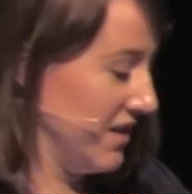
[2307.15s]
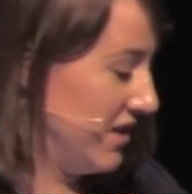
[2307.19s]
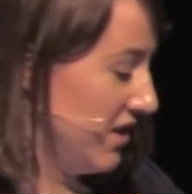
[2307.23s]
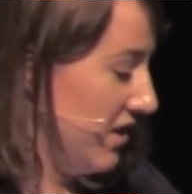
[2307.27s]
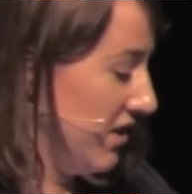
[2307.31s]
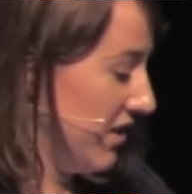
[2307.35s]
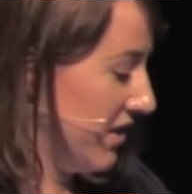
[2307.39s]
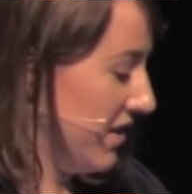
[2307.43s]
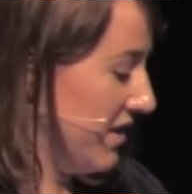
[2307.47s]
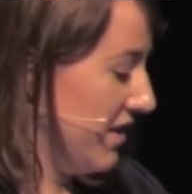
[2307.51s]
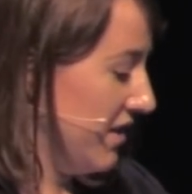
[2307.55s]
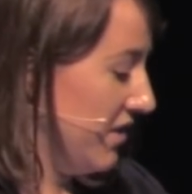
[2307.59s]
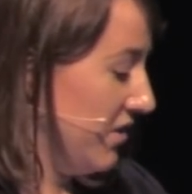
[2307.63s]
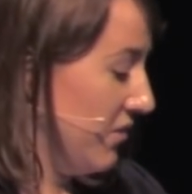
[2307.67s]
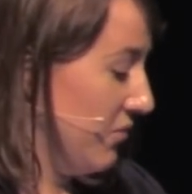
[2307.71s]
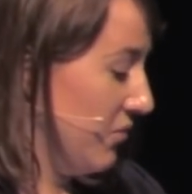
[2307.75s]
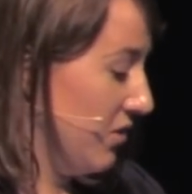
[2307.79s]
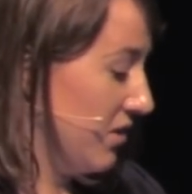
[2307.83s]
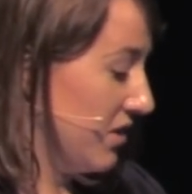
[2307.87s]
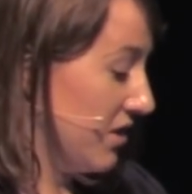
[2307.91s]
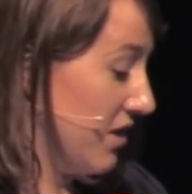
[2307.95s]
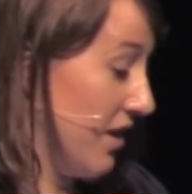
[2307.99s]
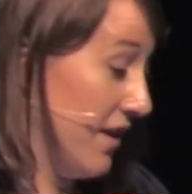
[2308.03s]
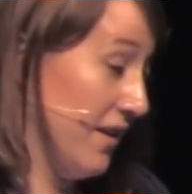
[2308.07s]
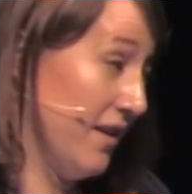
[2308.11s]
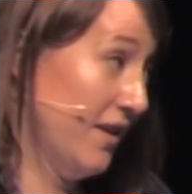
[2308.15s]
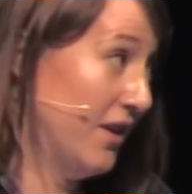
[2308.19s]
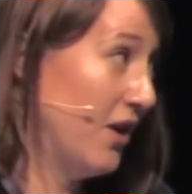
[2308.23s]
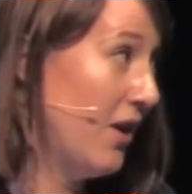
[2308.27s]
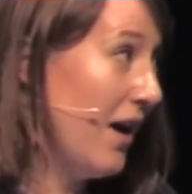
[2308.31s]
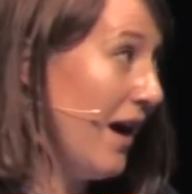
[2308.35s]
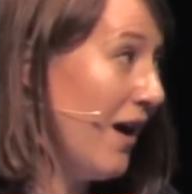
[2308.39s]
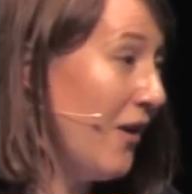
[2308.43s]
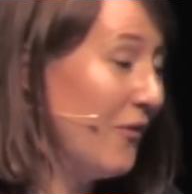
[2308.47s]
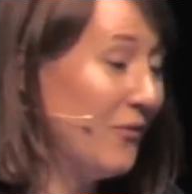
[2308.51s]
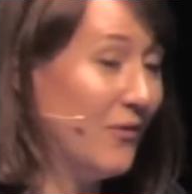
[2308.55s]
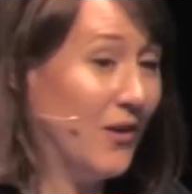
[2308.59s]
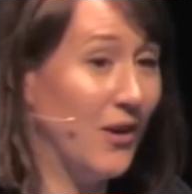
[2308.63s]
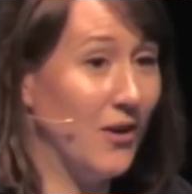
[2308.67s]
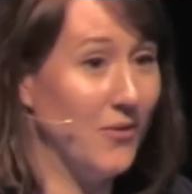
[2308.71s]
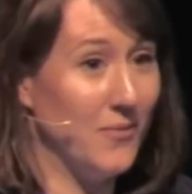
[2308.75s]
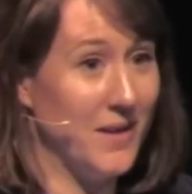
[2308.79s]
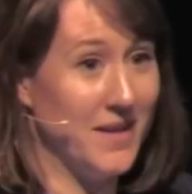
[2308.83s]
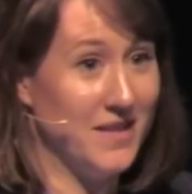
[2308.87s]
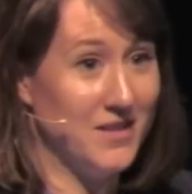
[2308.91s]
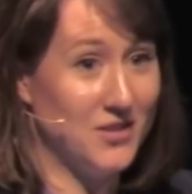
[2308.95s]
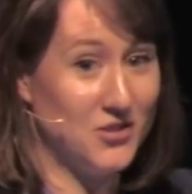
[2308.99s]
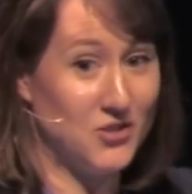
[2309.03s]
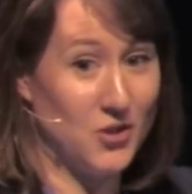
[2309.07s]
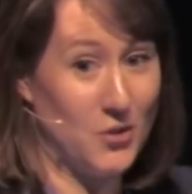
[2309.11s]
and you're looking at your watch going, I know how far
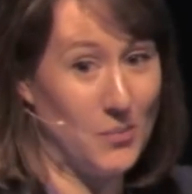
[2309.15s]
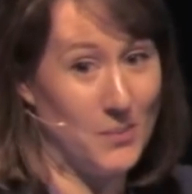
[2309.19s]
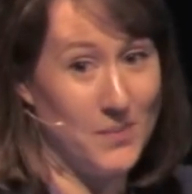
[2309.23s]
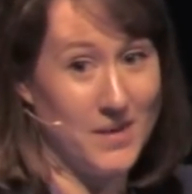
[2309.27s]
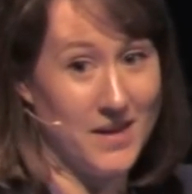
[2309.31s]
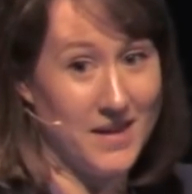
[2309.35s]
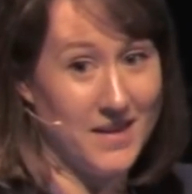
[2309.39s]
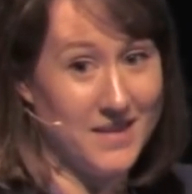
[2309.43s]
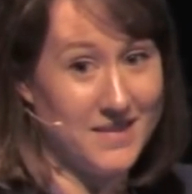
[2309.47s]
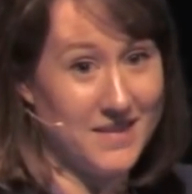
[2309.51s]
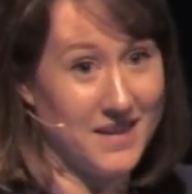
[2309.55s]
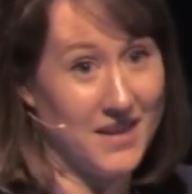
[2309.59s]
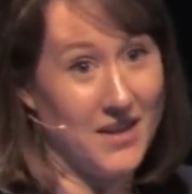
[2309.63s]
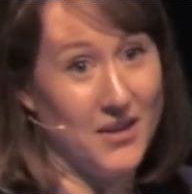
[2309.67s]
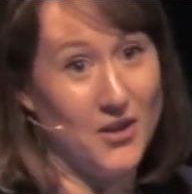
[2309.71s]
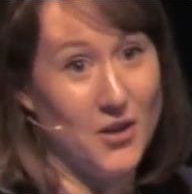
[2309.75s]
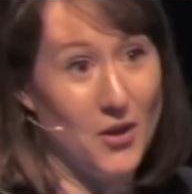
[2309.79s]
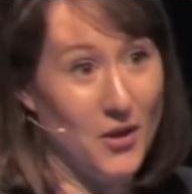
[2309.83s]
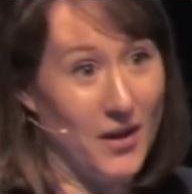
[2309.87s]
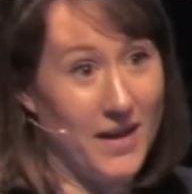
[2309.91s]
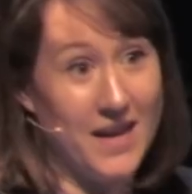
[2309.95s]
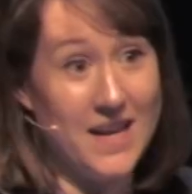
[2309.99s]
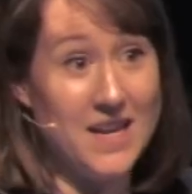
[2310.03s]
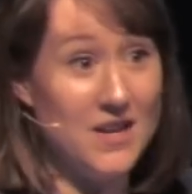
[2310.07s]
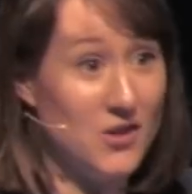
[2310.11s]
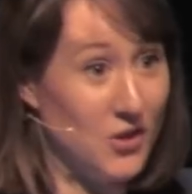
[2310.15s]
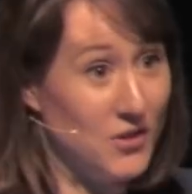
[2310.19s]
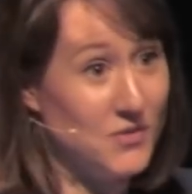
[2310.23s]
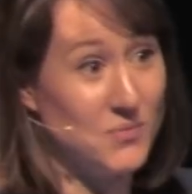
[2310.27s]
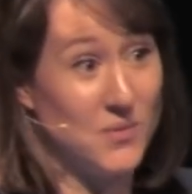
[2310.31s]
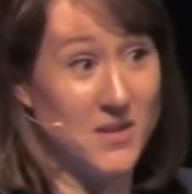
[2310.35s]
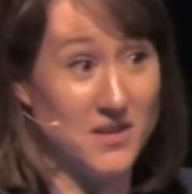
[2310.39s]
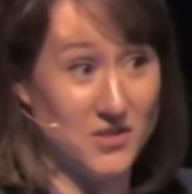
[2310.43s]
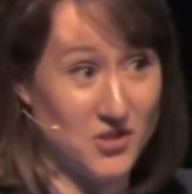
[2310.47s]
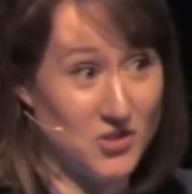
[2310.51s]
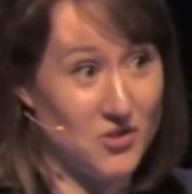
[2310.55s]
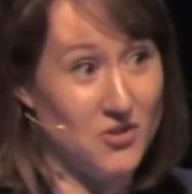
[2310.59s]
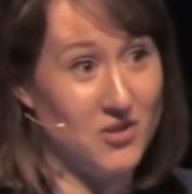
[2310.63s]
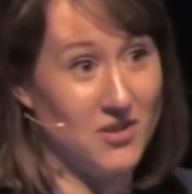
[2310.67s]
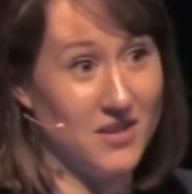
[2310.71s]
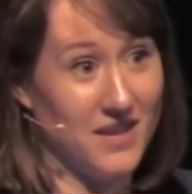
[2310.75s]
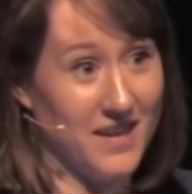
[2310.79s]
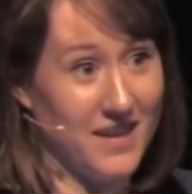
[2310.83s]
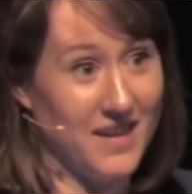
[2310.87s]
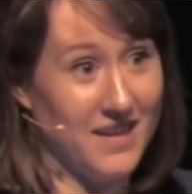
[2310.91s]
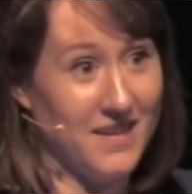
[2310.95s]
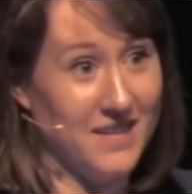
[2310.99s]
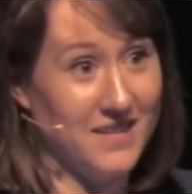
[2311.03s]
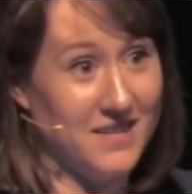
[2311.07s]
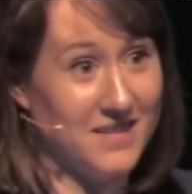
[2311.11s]
away the shop is, and I know he knows where the
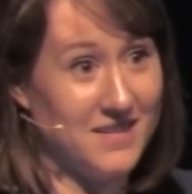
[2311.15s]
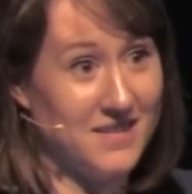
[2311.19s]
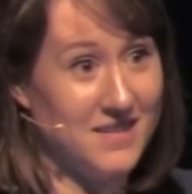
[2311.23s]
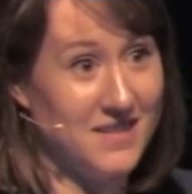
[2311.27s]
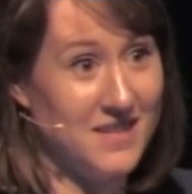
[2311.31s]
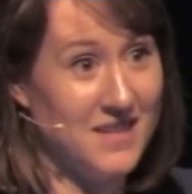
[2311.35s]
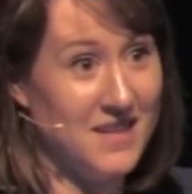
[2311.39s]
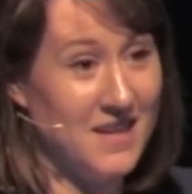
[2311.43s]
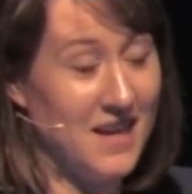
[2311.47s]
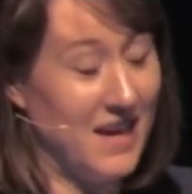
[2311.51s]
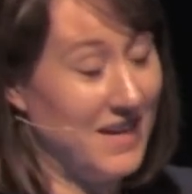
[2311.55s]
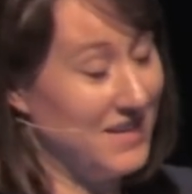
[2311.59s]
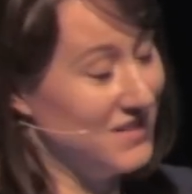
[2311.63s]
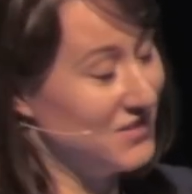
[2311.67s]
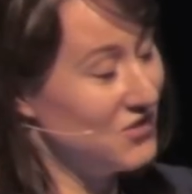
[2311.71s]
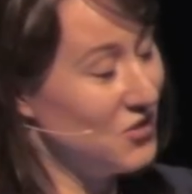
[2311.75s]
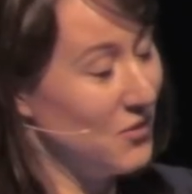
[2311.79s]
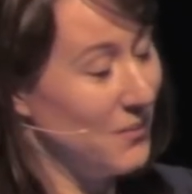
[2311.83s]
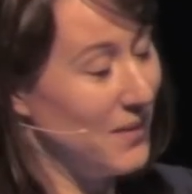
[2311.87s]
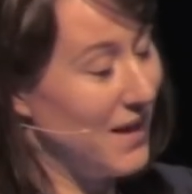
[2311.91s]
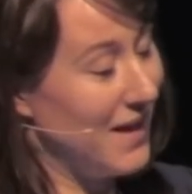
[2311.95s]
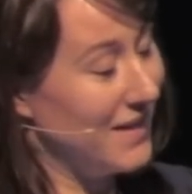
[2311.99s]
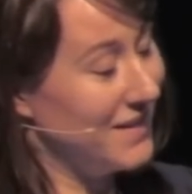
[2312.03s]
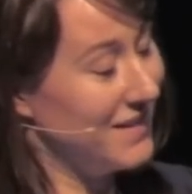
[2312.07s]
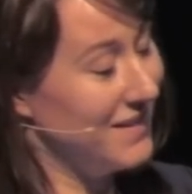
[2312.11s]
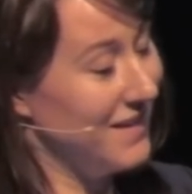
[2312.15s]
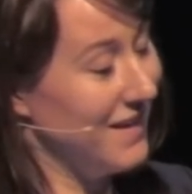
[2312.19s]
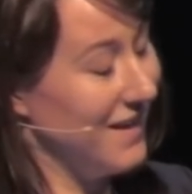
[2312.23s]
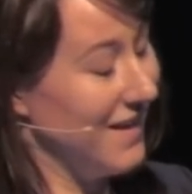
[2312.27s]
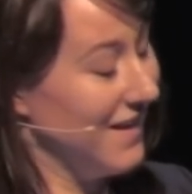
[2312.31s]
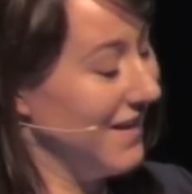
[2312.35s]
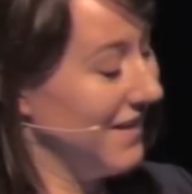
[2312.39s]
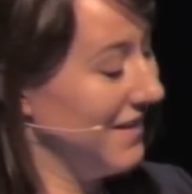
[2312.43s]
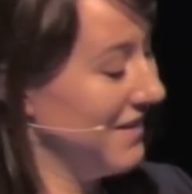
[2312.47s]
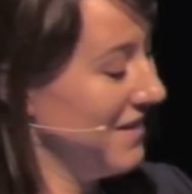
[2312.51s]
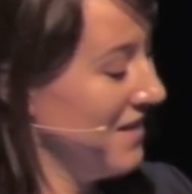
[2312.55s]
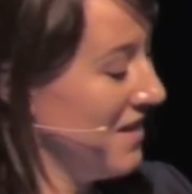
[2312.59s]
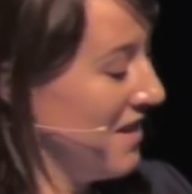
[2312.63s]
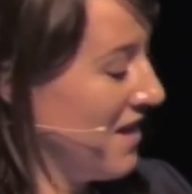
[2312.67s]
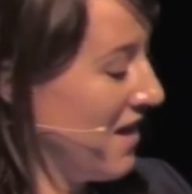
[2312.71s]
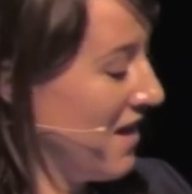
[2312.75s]
chocolate is, and he's not back yet.